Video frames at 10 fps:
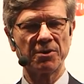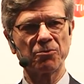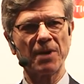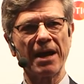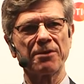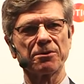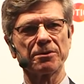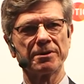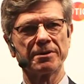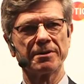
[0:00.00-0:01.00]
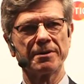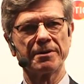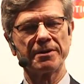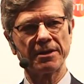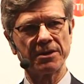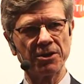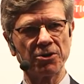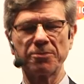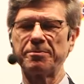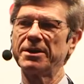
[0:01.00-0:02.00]
but rather that the
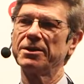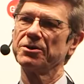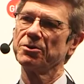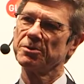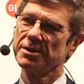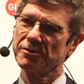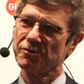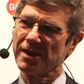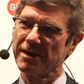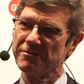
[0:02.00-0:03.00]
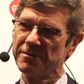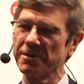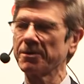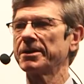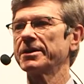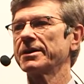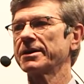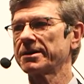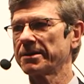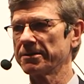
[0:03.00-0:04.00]
European Union say very
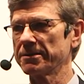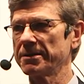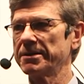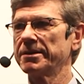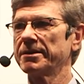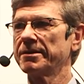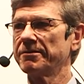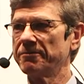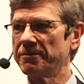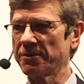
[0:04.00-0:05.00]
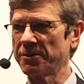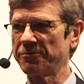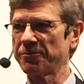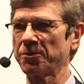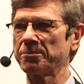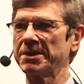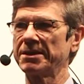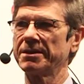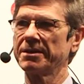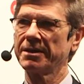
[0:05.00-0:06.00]
clearly, very
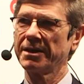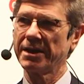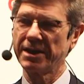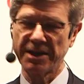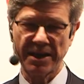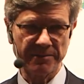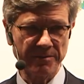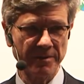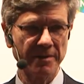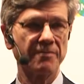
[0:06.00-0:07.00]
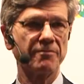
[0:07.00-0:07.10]
firmly, in a